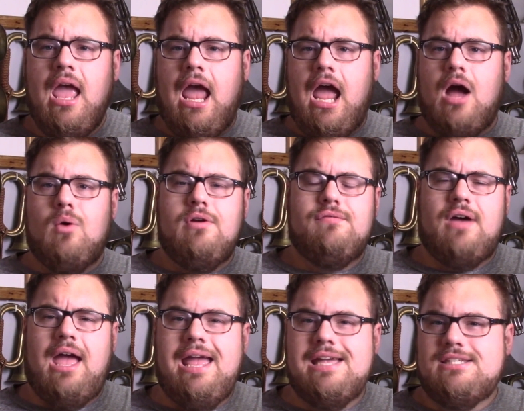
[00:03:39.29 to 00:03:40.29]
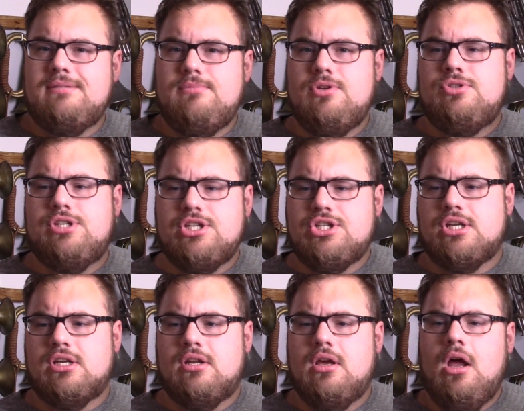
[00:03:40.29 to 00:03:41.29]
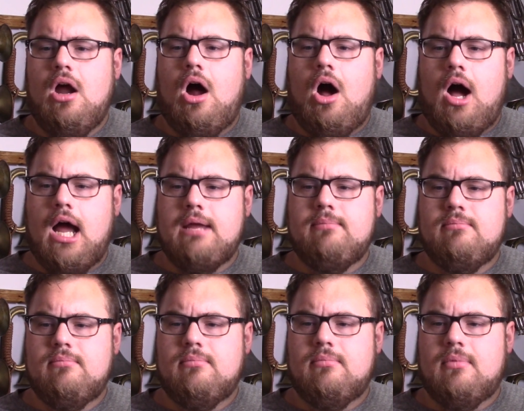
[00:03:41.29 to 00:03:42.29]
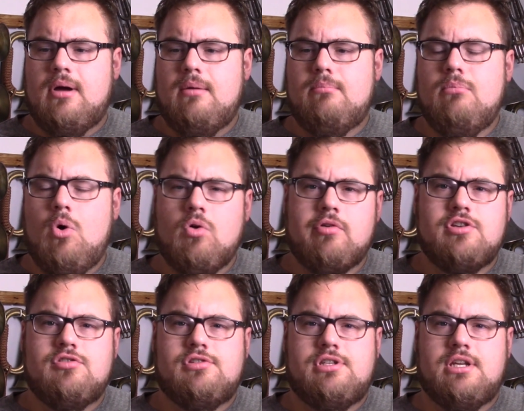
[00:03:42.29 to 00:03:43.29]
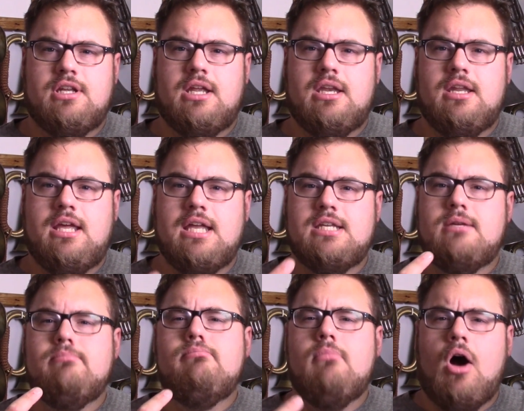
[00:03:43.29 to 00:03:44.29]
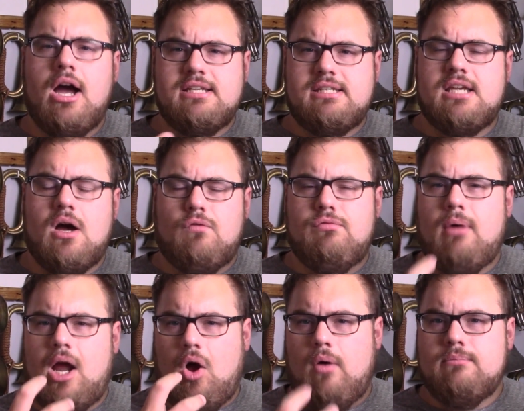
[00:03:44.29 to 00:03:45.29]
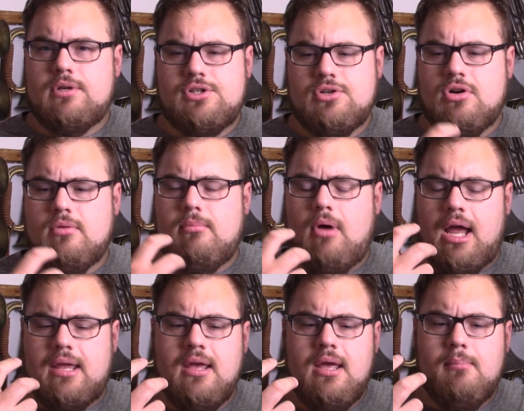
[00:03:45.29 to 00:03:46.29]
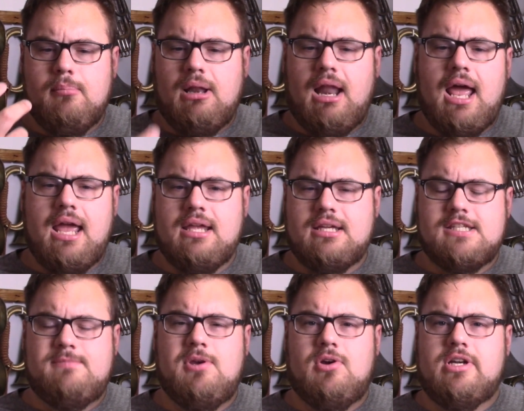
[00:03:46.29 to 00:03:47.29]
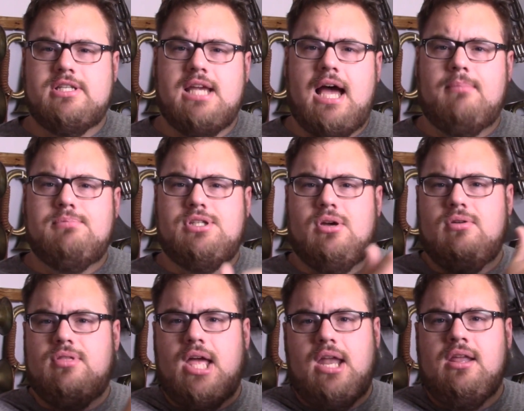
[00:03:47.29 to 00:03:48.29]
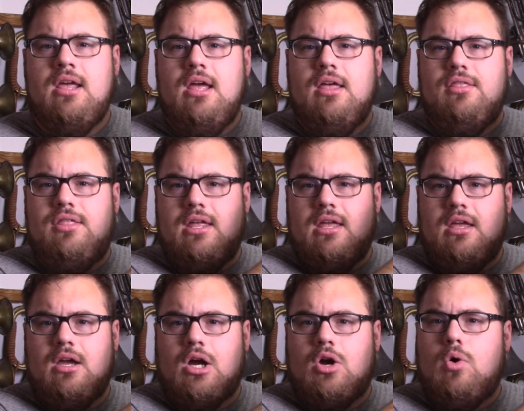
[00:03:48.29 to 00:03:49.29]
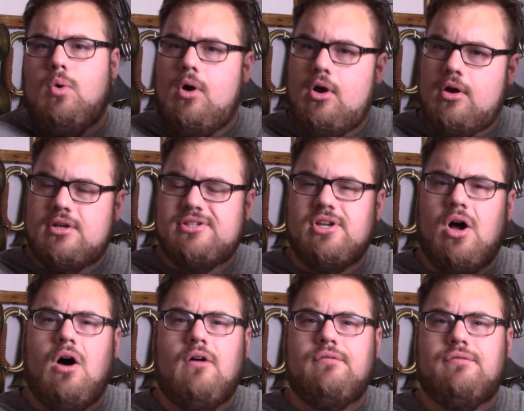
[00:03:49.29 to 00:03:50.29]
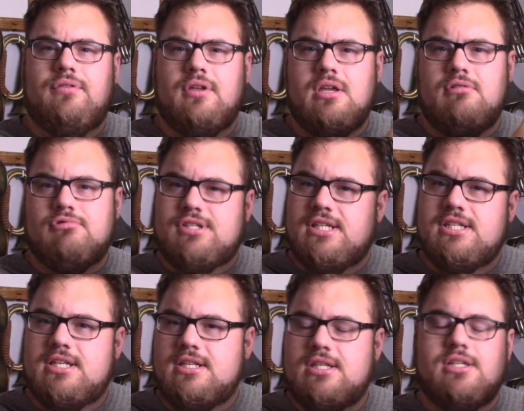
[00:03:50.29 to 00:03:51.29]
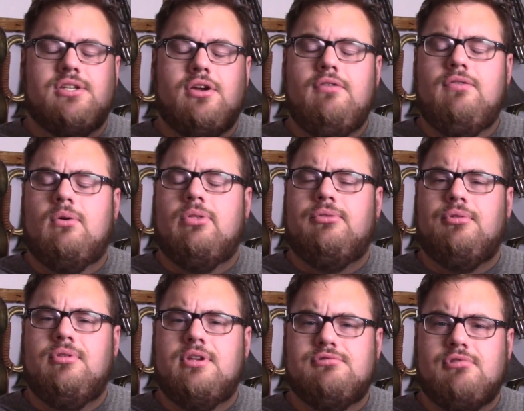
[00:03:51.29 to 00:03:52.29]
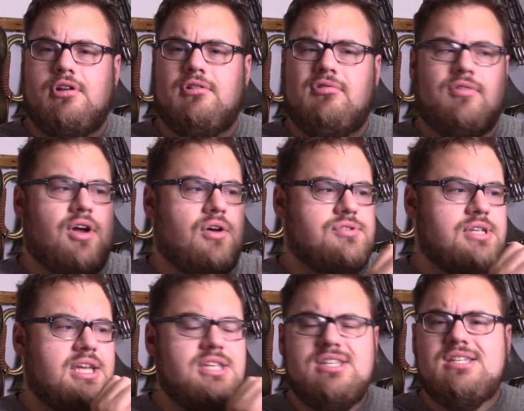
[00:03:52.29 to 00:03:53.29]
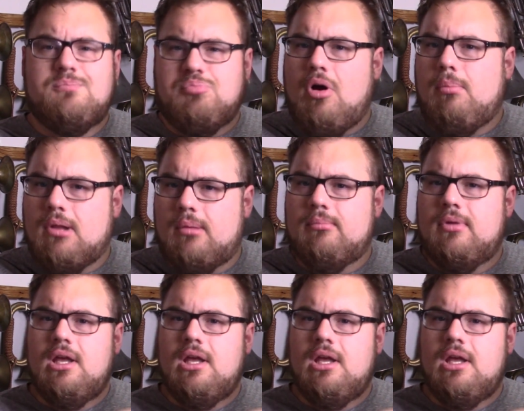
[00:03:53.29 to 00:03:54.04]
However, as a musician, I'm more interested in getting myself, my embouchure and my playing experience up so that the quirks of the resistance and so forth through these rotary valves isn't a problem.